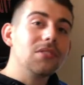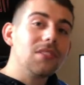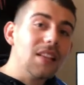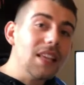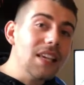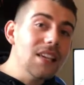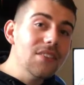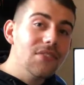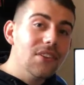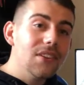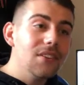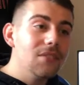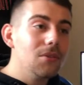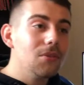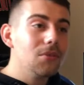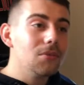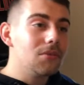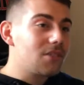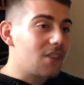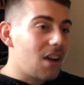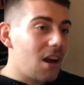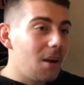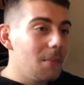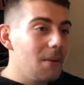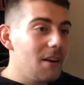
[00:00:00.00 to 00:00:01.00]
leaving, who's
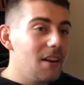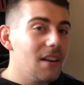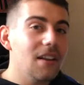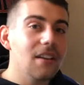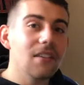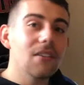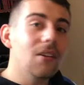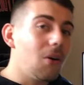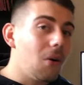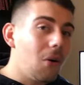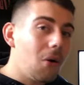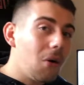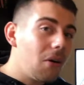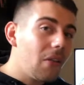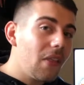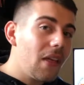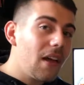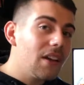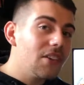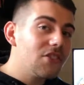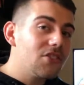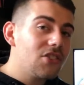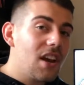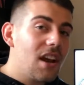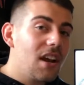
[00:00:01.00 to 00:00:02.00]
coming in, all
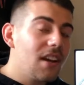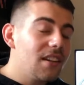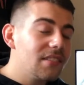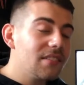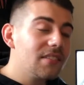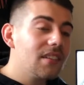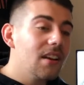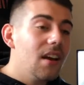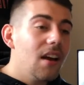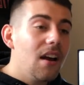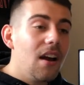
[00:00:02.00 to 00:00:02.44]
that jazz.